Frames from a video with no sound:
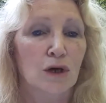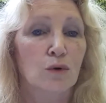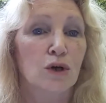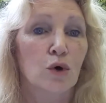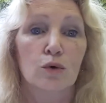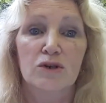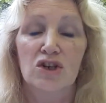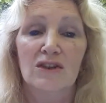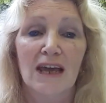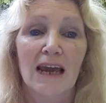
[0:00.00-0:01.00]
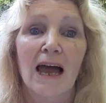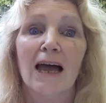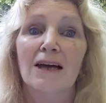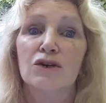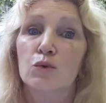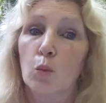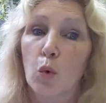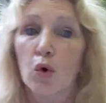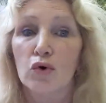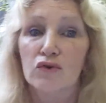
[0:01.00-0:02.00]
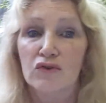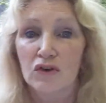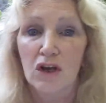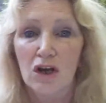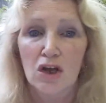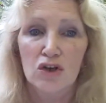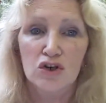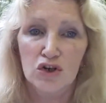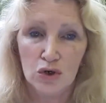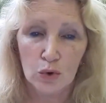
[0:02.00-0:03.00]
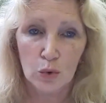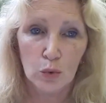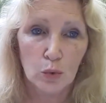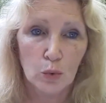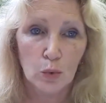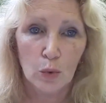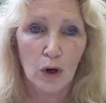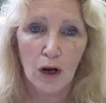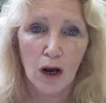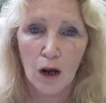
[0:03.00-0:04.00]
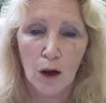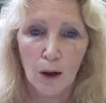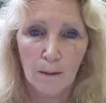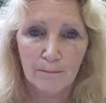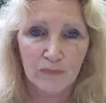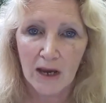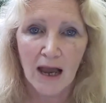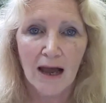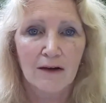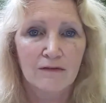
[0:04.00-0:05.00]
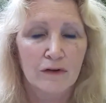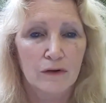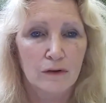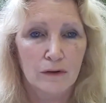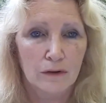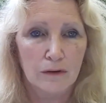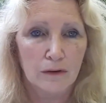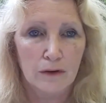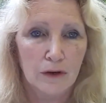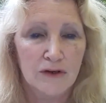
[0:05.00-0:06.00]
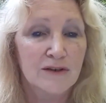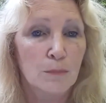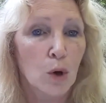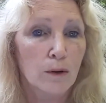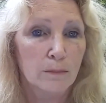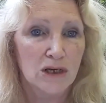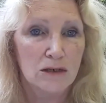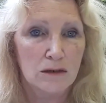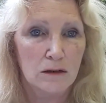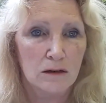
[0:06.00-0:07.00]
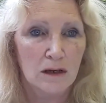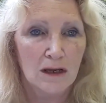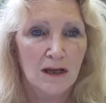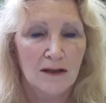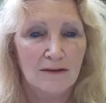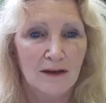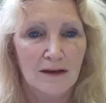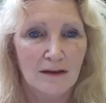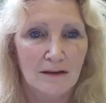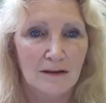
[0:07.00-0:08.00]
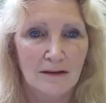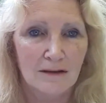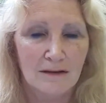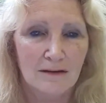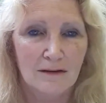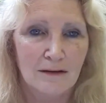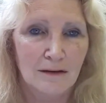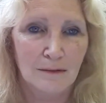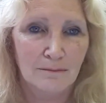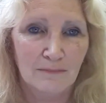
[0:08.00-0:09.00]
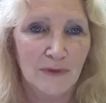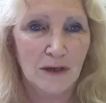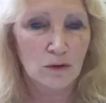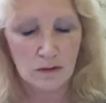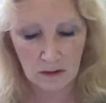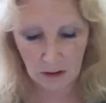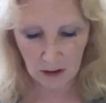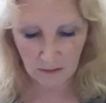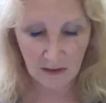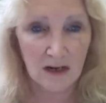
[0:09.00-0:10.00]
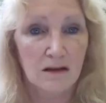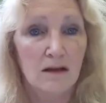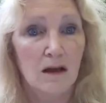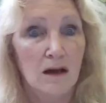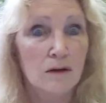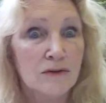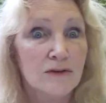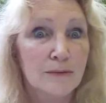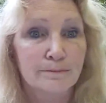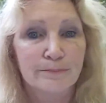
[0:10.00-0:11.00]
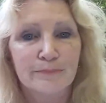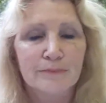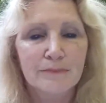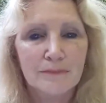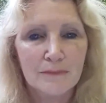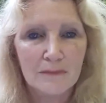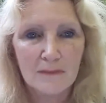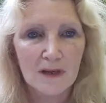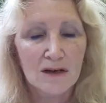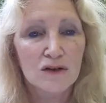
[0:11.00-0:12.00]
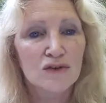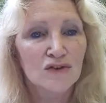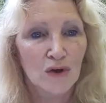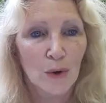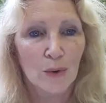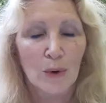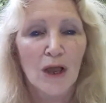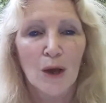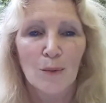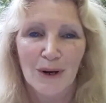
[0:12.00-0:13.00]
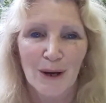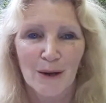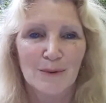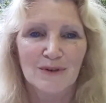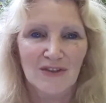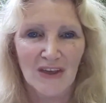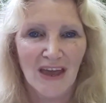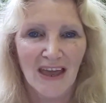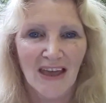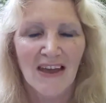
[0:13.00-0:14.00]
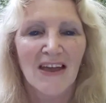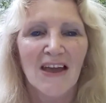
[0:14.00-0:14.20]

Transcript: only option they had was to have a smart meter. They couldn't have anything else. So when I was there,